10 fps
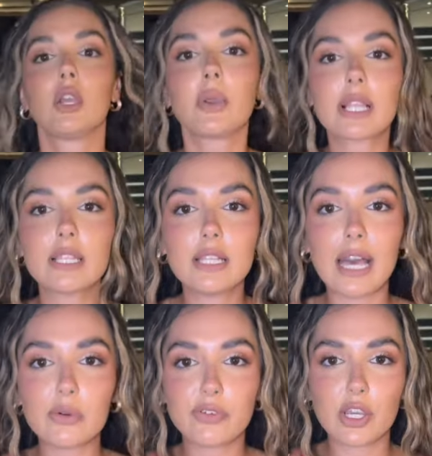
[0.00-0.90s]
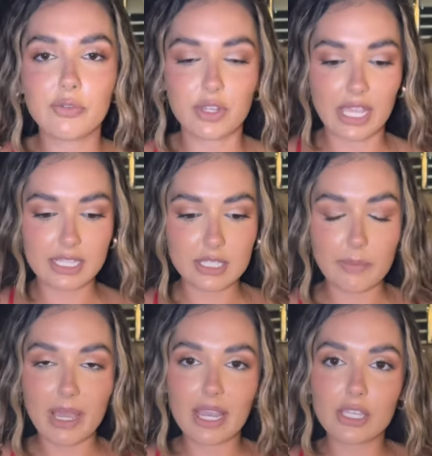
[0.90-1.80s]
Quick little outfit of the night.
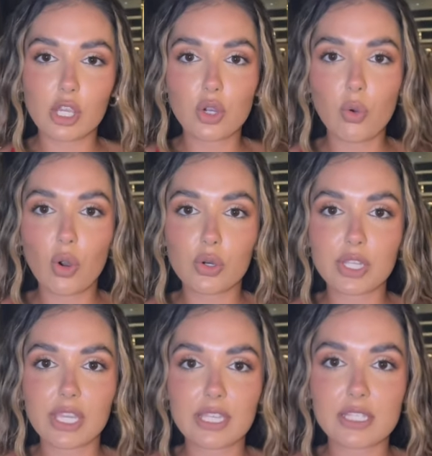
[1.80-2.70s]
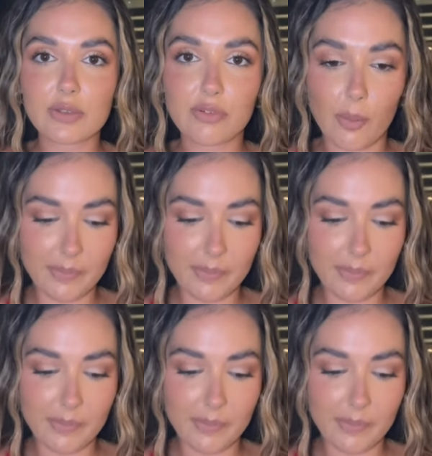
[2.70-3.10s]
My cord is from